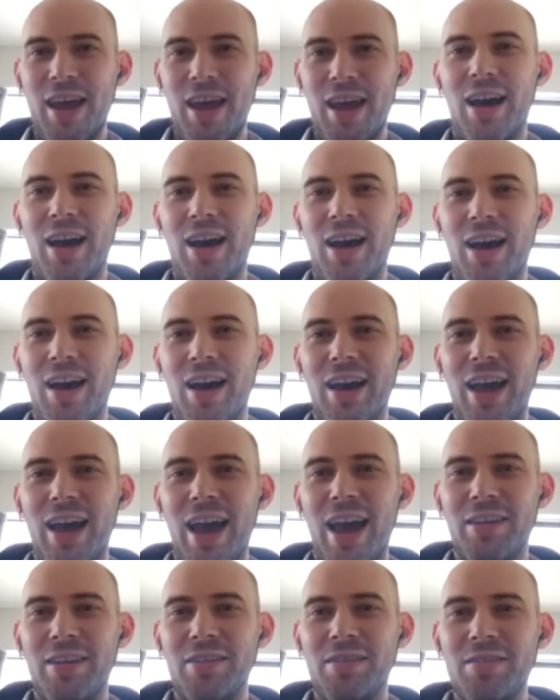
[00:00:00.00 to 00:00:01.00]

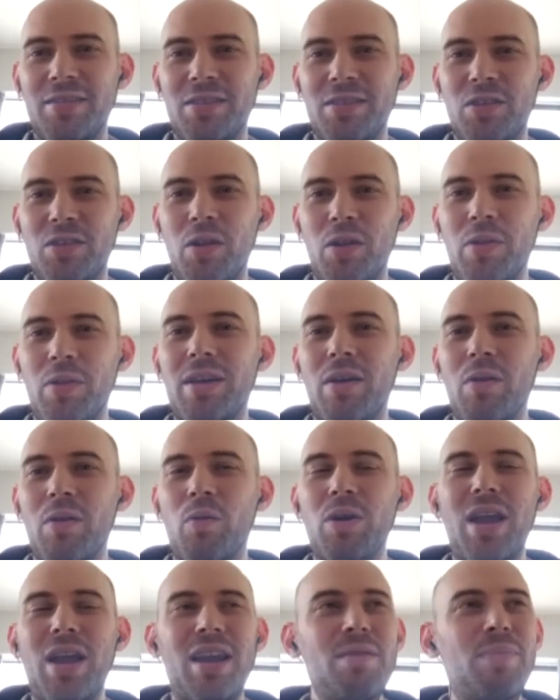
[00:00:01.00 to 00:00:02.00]
and
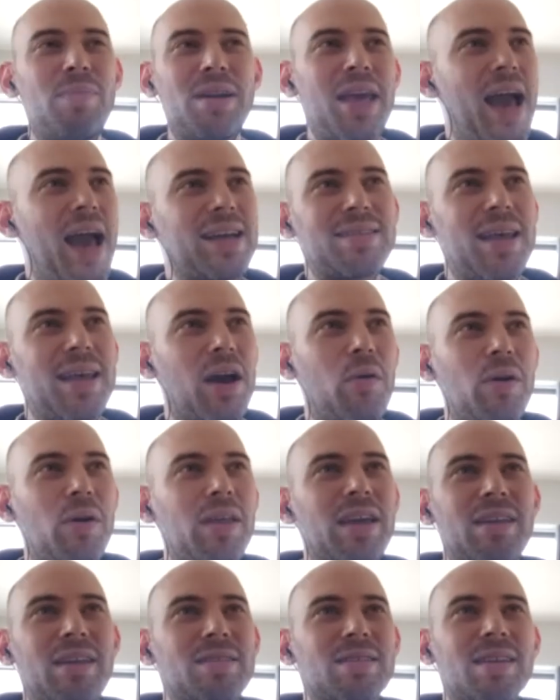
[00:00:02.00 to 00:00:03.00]
would anybody ask that question?
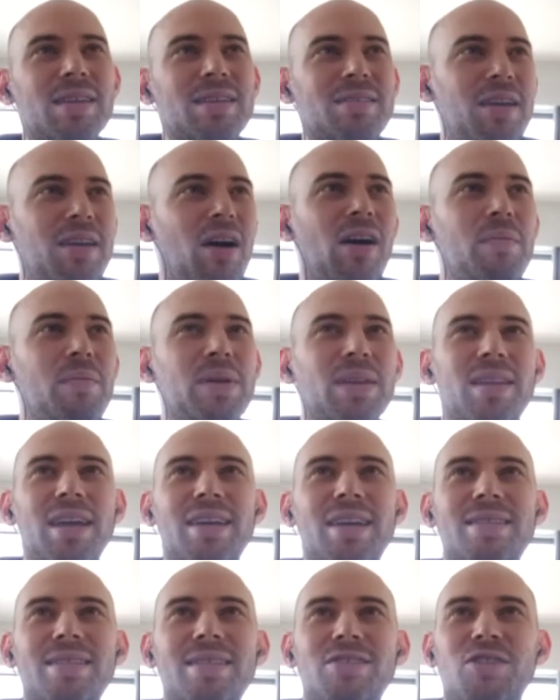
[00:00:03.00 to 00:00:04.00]
Like, it's like, no, I mean,
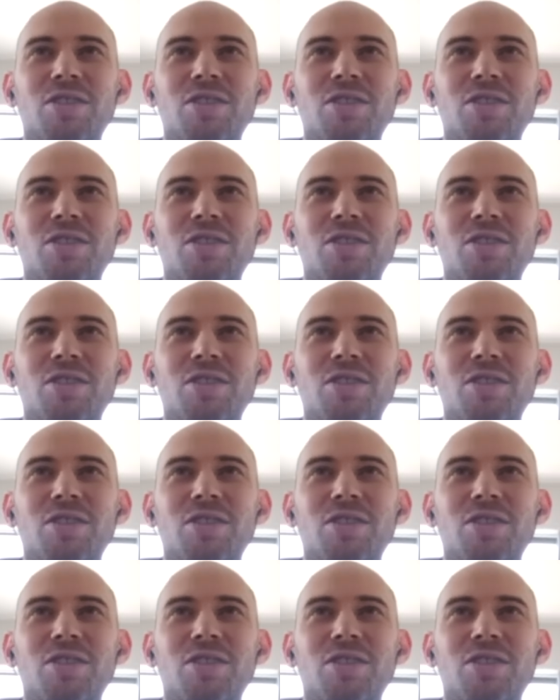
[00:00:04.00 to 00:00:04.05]
like, it